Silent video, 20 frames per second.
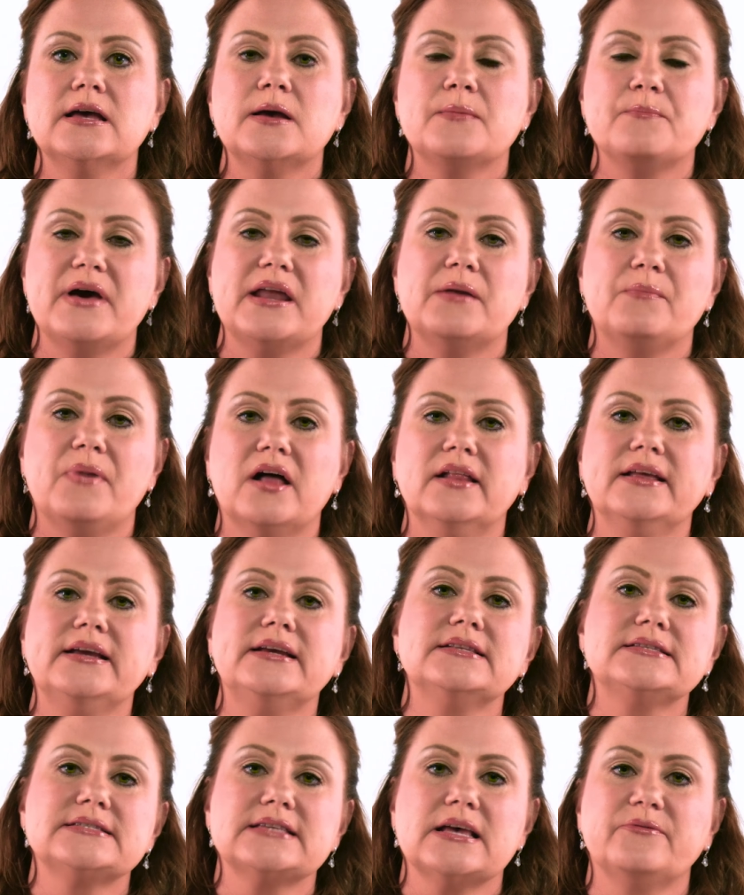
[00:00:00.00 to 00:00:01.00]
Metabolic
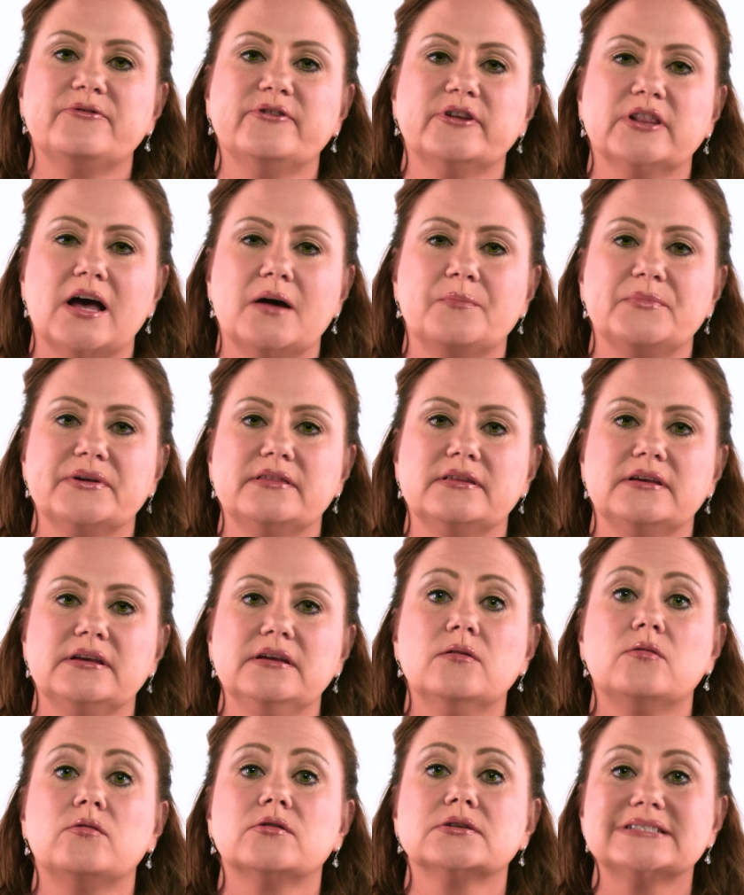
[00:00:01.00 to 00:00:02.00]
encephalopathy,
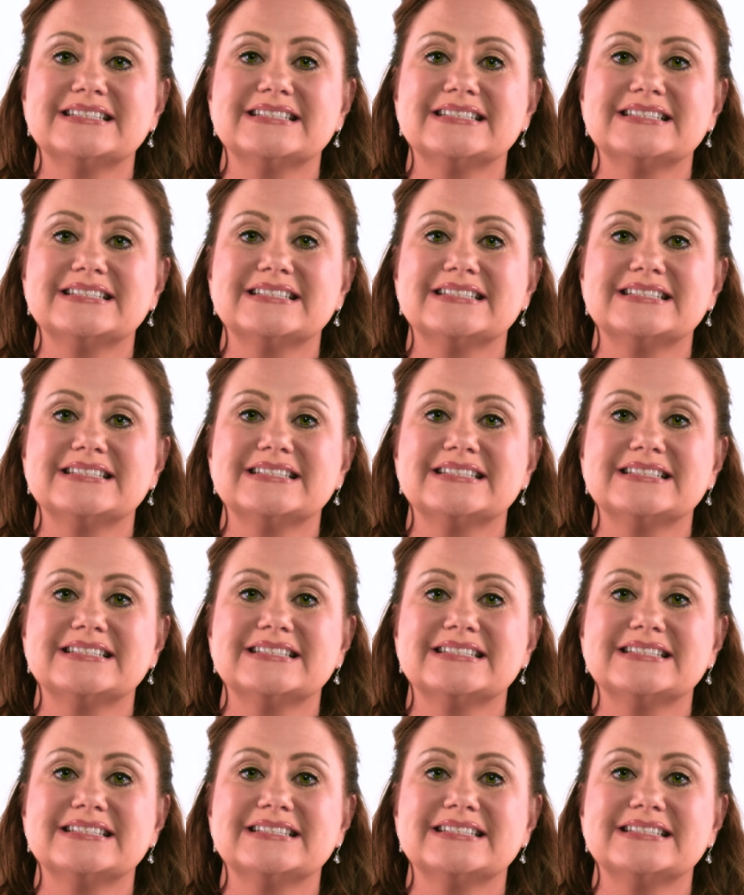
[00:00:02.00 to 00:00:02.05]
or